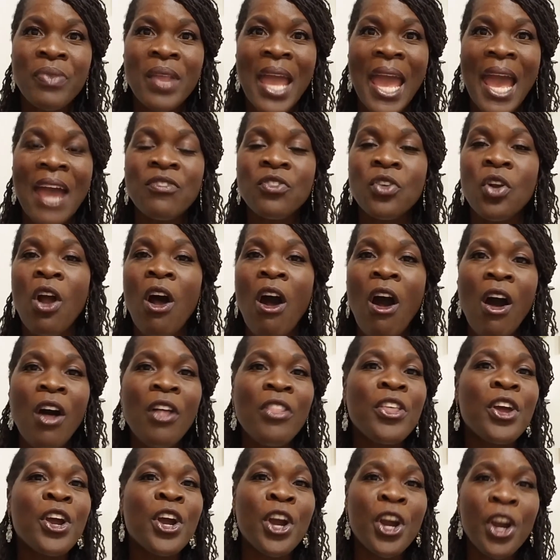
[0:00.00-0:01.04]
after all
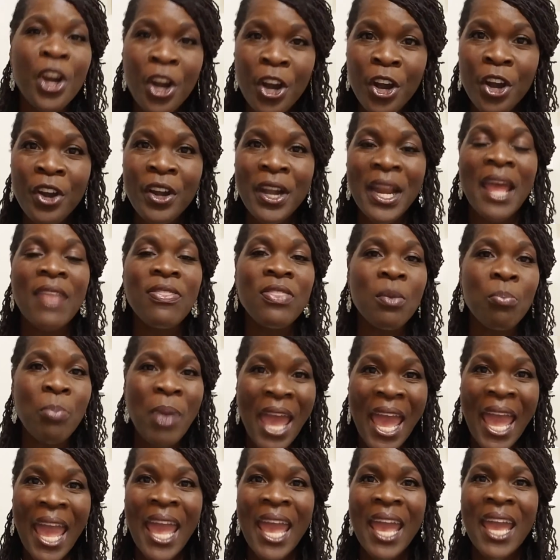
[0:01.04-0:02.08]
the hurt and the
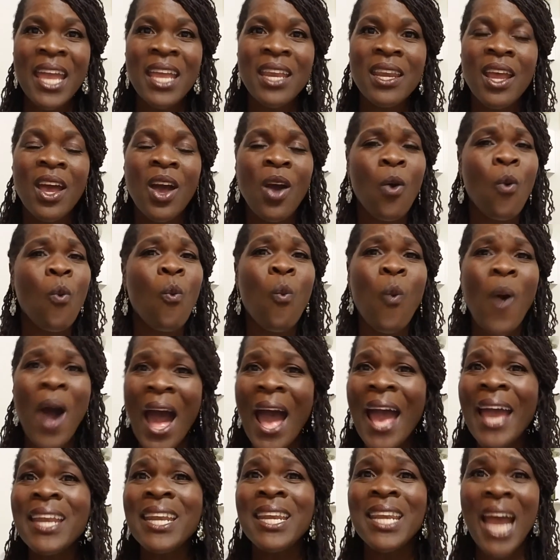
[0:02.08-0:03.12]
pain,
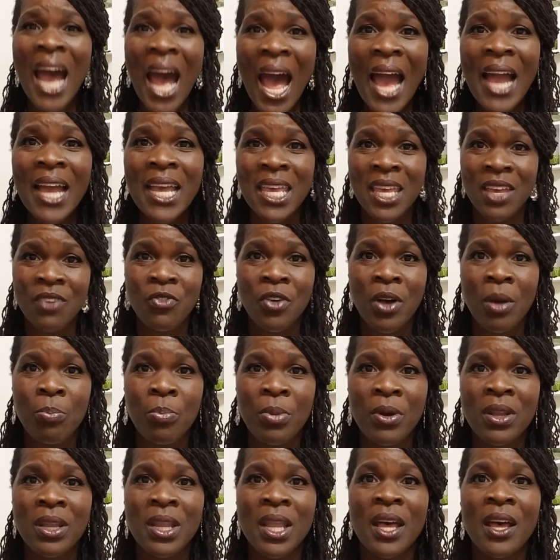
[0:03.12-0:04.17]
why not give up
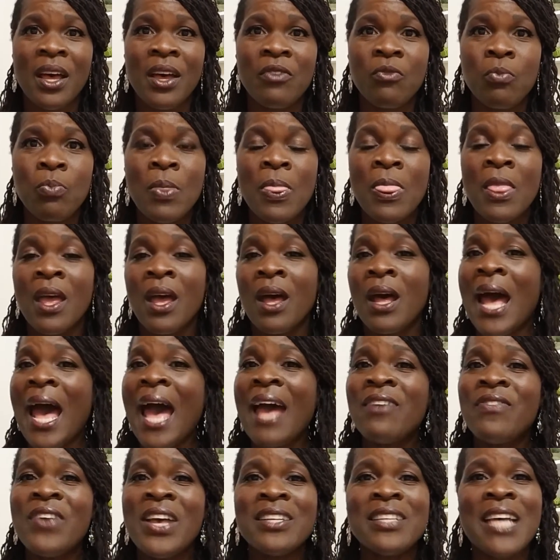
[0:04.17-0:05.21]
on love?
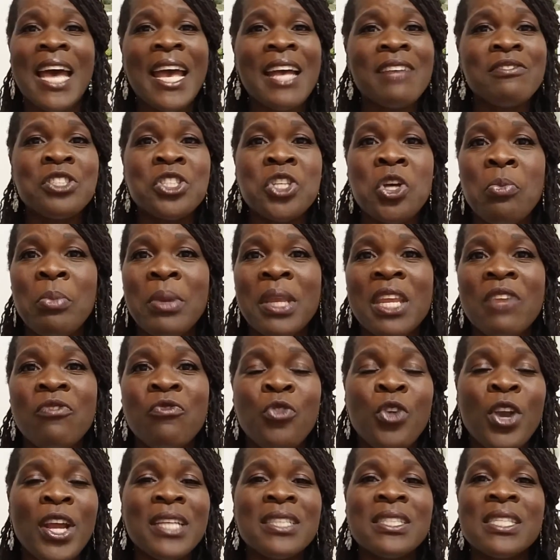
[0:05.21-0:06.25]
I have so many
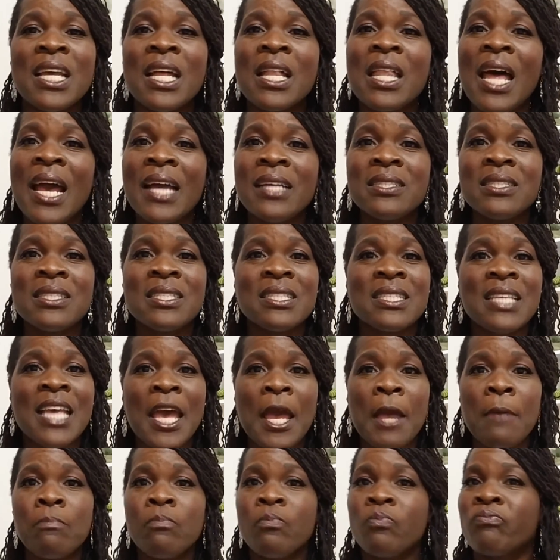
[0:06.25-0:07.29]
friends and clients
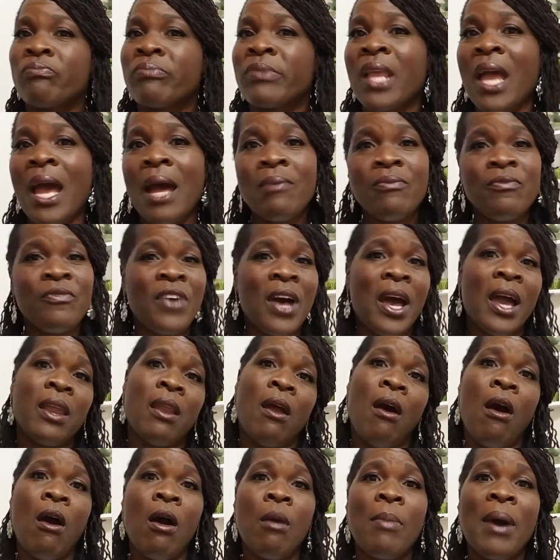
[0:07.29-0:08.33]
say, I'm fine
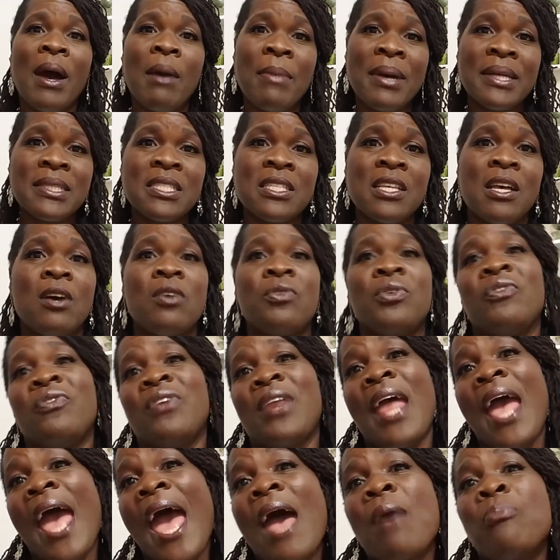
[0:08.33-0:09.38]
all by myself. If
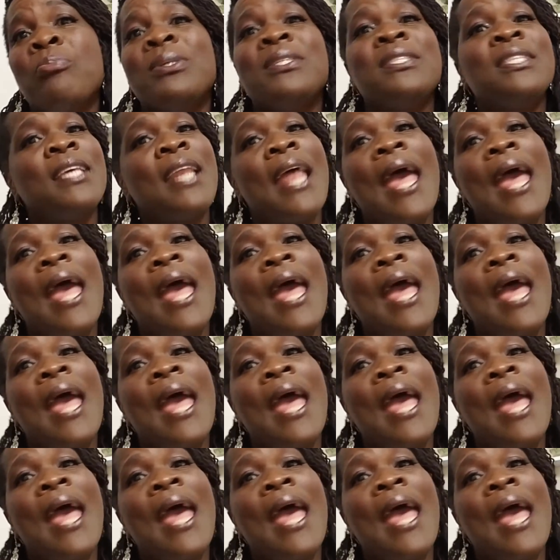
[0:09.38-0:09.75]
it happens, it